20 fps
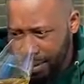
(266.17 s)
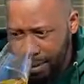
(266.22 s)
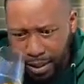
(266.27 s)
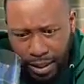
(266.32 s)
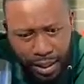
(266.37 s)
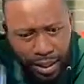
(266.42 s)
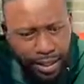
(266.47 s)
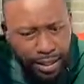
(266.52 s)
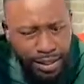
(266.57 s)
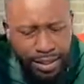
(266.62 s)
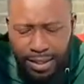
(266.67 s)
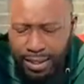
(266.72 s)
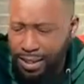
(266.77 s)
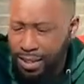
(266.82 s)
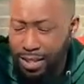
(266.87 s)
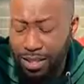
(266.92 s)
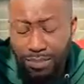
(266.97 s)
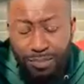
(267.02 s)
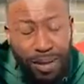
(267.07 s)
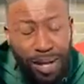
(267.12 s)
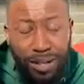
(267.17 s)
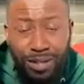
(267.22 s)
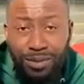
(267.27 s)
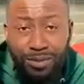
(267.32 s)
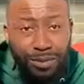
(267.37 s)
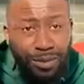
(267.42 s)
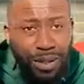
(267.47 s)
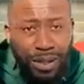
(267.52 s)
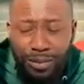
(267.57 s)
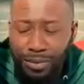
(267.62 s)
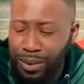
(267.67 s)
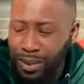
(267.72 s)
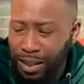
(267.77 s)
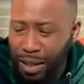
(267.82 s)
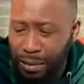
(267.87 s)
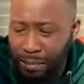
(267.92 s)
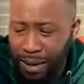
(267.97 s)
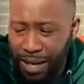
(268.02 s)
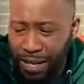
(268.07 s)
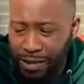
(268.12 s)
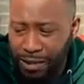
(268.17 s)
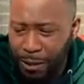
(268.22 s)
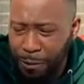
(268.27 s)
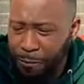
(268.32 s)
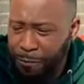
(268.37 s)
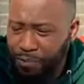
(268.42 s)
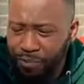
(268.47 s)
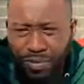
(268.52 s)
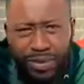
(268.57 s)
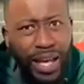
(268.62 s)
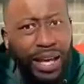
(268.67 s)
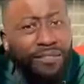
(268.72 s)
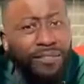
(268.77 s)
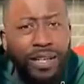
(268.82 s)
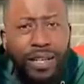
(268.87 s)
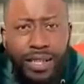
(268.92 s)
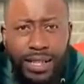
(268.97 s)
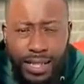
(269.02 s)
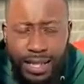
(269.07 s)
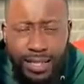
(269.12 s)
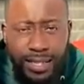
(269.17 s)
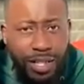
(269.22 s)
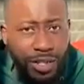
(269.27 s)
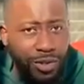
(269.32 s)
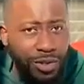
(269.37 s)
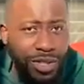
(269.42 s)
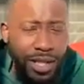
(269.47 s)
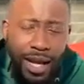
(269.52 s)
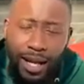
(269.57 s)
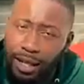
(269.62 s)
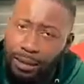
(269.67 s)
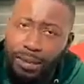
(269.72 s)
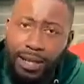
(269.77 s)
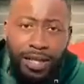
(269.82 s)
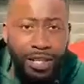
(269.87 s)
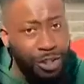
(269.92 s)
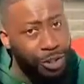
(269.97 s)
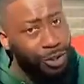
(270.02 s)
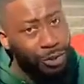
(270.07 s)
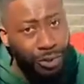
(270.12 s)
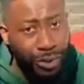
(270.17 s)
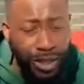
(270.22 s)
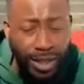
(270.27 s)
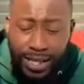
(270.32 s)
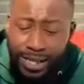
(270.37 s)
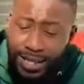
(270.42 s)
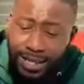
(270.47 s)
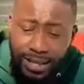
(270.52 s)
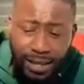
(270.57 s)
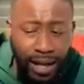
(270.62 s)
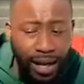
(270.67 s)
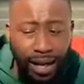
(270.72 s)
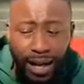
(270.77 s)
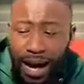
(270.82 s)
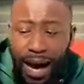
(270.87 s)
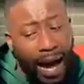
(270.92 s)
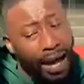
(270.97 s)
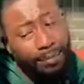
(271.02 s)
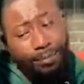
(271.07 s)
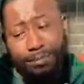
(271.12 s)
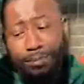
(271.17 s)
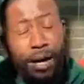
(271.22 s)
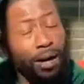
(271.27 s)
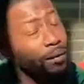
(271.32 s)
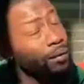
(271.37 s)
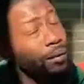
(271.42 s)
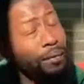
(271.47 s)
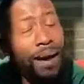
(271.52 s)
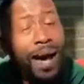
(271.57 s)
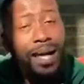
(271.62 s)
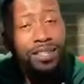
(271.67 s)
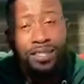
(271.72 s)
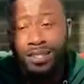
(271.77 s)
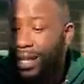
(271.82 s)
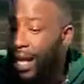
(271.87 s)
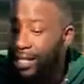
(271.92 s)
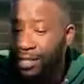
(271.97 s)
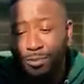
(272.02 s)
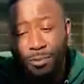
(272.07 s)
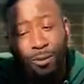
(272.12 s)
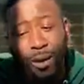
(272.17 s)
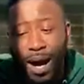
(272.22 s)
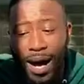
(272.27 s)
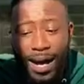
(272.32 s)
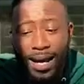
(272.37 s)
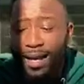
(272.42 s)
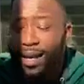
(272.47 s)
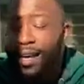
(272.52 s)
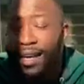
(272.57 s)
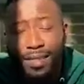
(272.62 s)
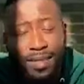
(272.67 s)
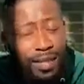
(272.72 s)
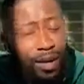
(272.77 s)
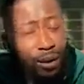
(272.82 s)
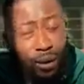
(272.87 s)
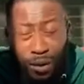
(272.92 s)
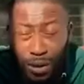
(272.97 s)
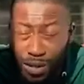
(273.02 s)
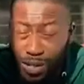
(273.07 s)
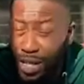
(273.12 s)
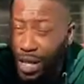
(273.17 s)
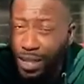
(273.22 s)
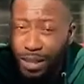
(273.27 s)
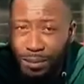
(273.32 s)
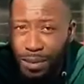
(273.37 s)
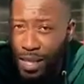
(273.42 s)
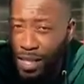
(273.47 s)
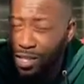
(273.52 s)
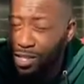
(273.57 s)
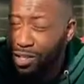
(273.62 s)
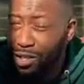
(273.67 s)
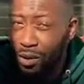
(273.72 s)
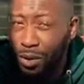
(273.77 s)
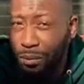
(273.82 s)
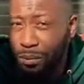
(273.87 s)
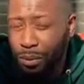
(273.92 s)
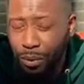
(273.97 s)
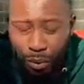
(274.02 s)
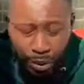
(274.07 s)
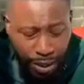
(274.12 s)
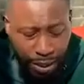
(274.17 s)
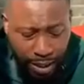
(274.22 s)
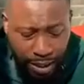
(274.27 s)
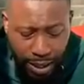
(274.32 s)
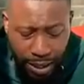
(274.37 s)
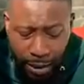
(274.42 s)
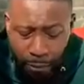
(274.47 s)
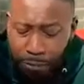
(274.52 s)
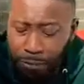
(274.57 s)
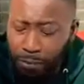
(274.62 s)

it smells really amazing. Definitely a citrus element to this. I would imagine that's why the orange element is so important there.